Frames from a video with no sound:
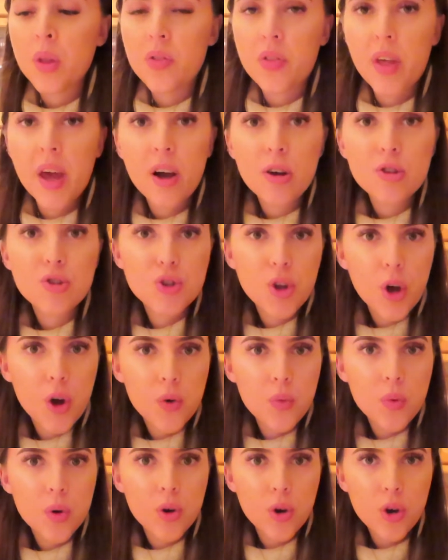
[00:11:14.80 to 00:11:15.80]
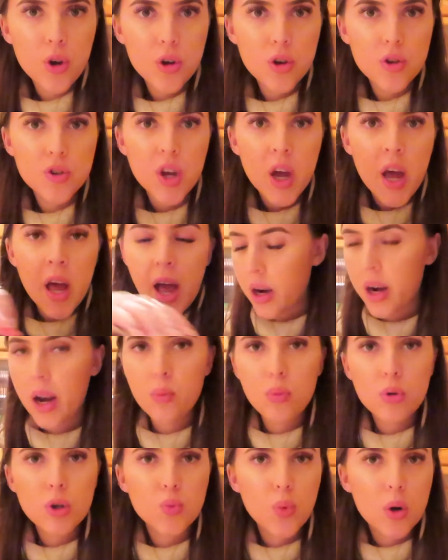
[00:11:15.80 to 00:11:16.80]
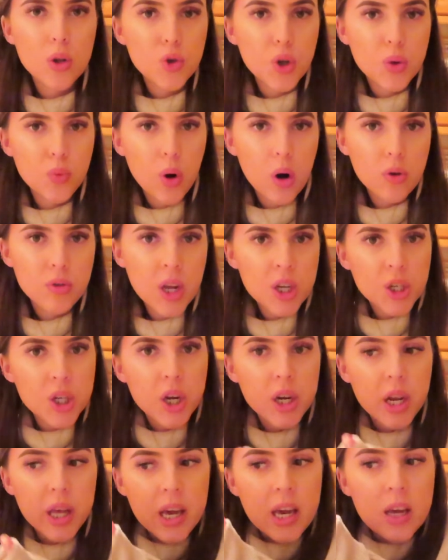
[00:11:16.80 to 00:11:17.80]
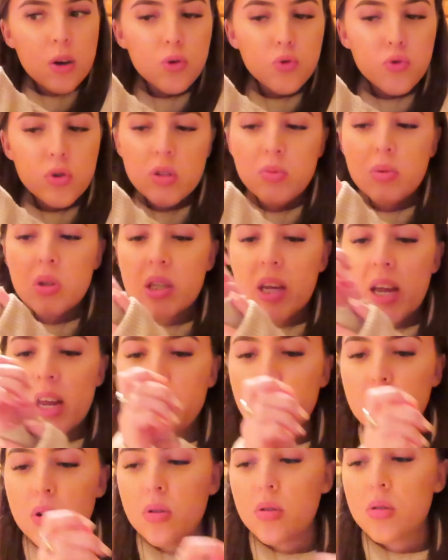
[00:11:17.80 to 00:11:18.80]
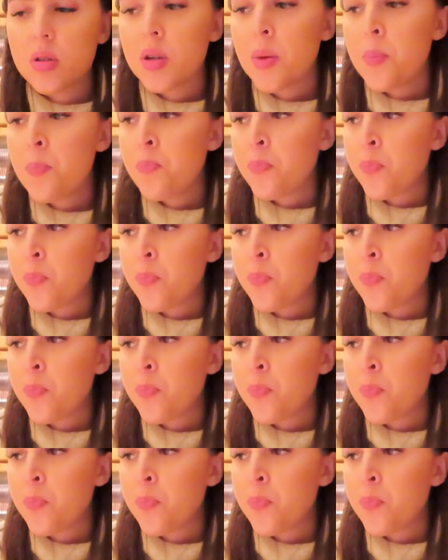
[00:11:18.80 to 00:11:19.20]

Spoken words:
they are so good. And I was wondering what I was actually gonna eat on Christmas Day because